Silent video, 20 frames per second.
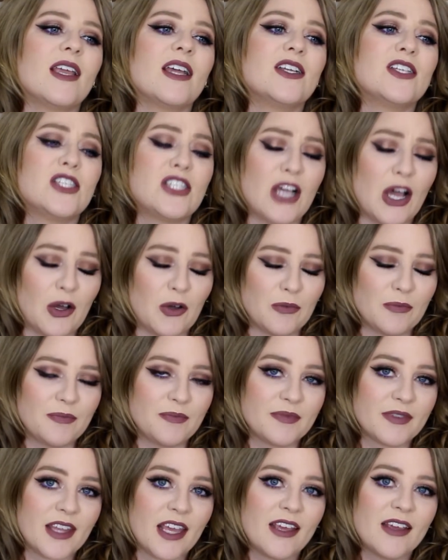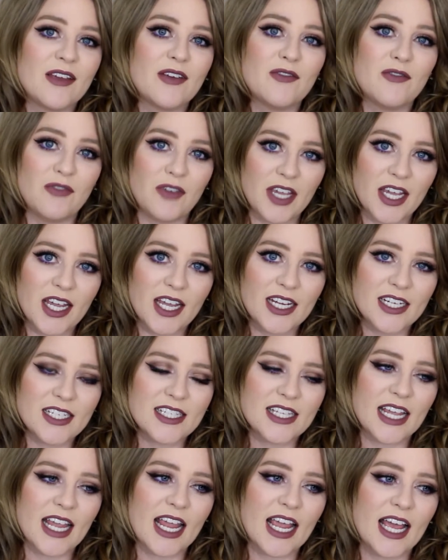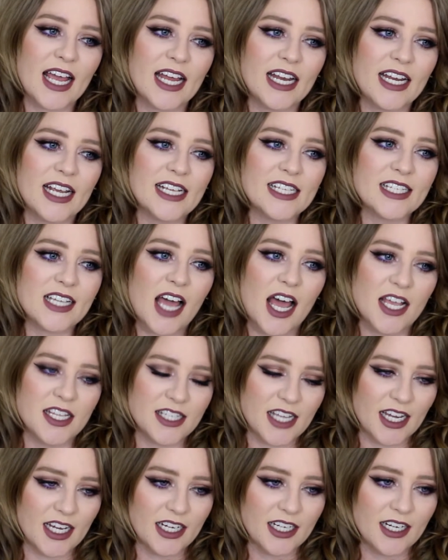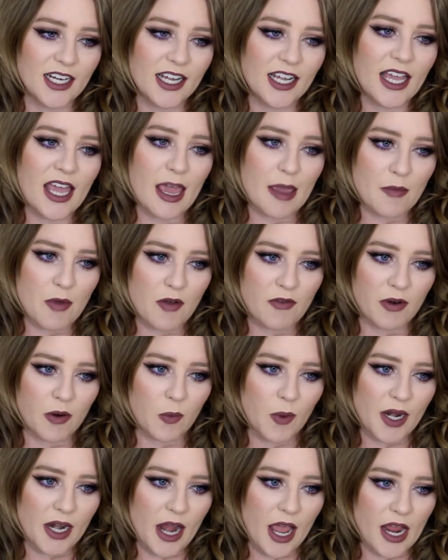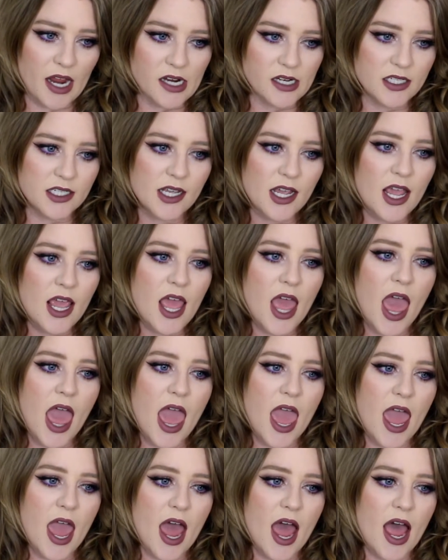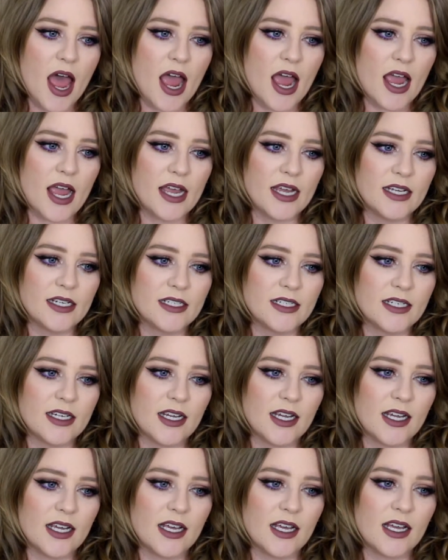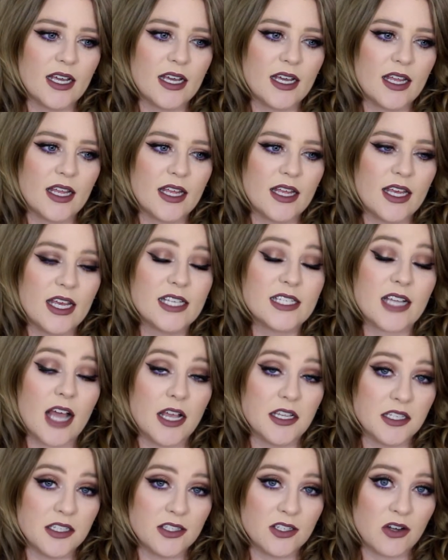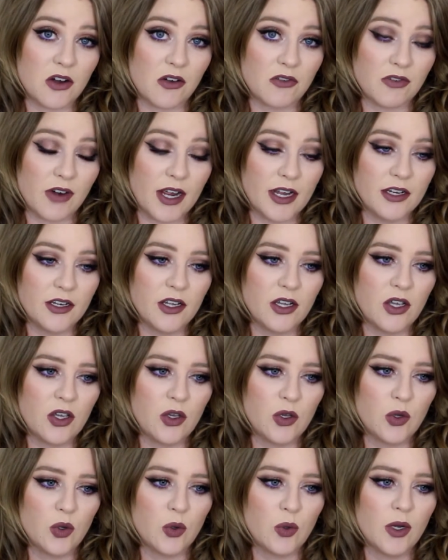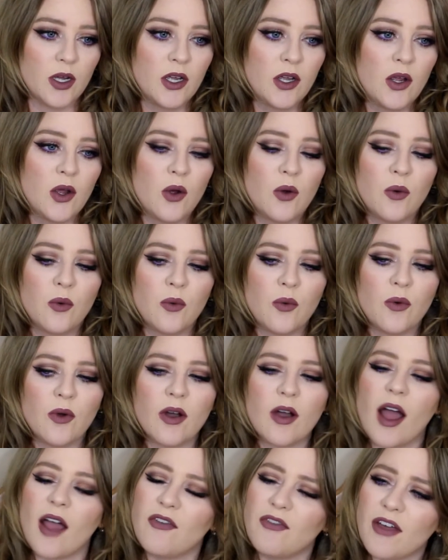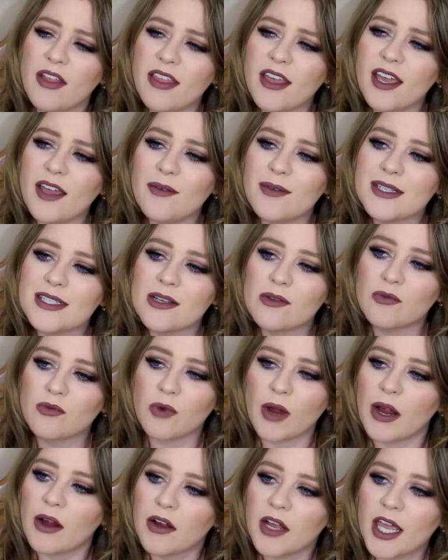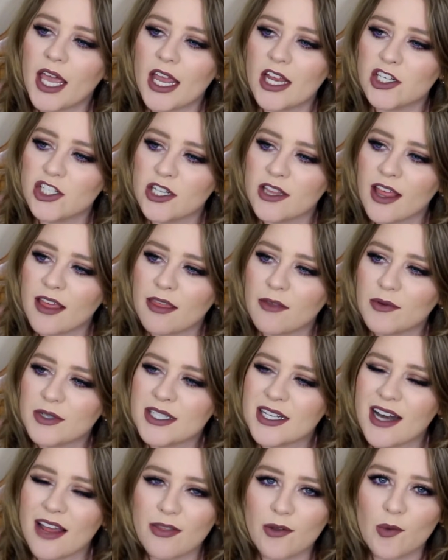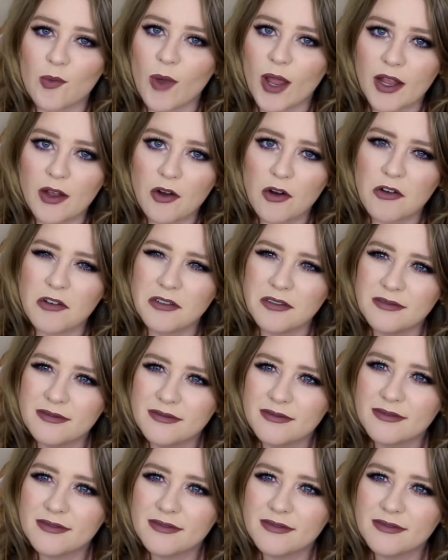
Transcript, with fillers: so Viet and his cousin came over one night and his cousin's girlfriend who I felt like it was a rare occasion that there was another white girl